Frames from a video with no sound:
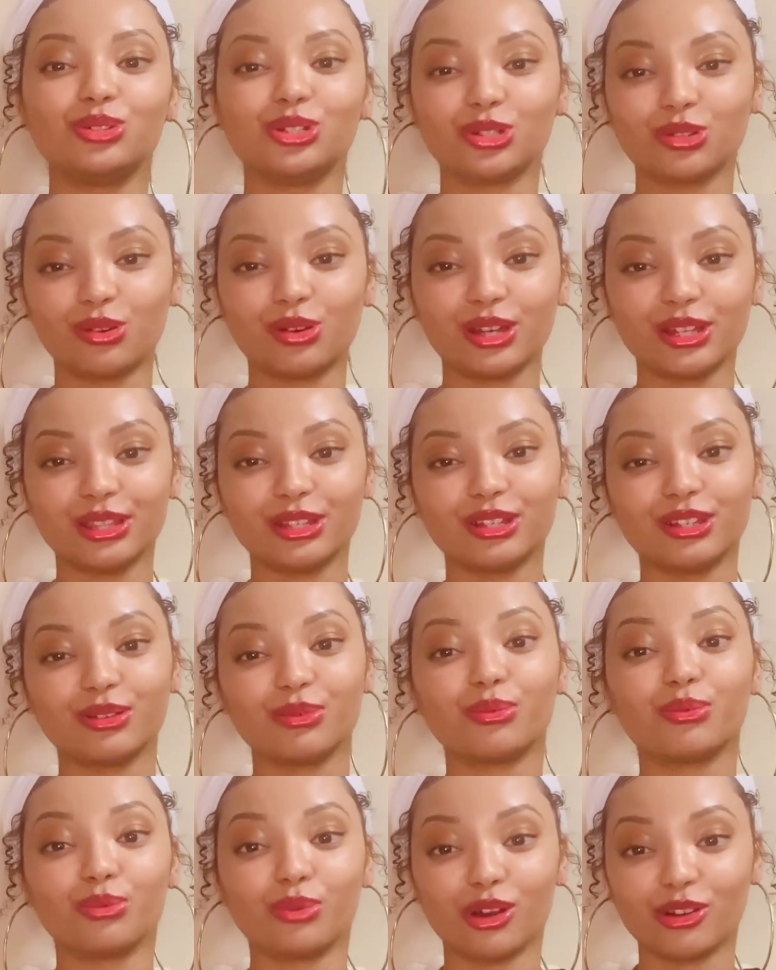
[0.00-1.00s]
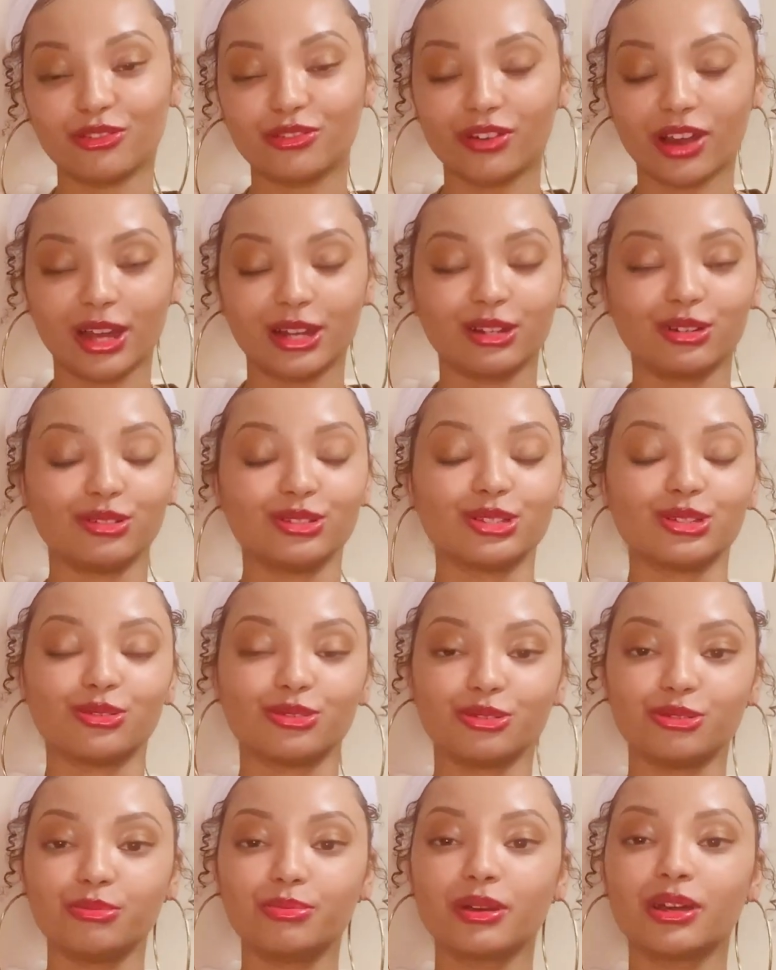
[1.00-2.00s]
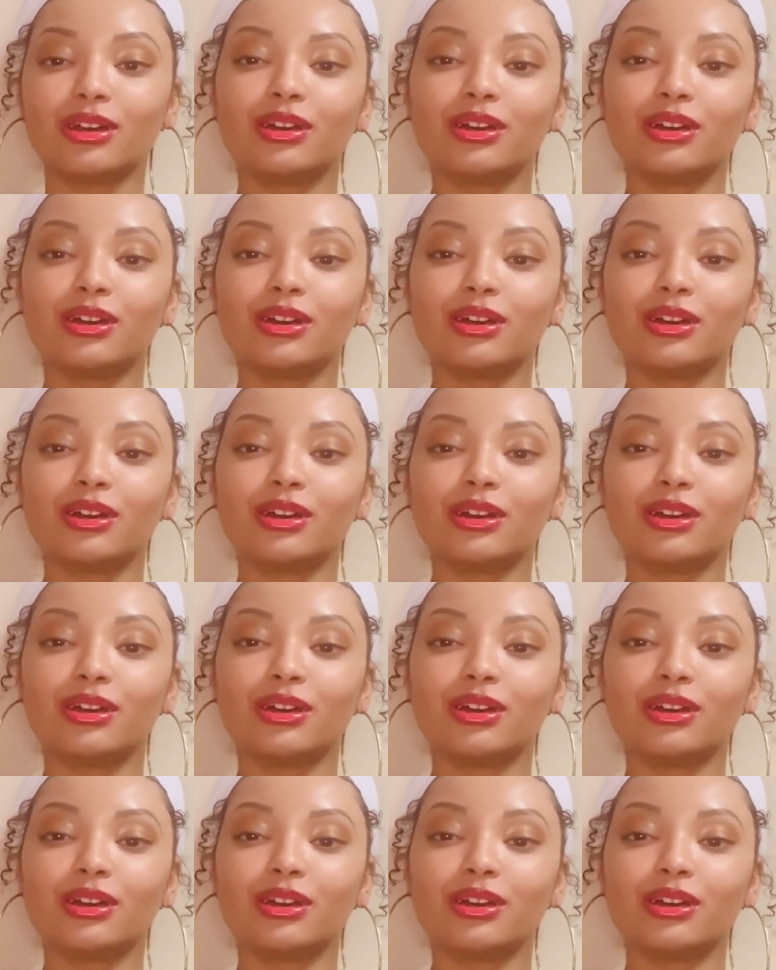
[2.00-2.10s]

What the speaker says: join the Rough Rhinos group,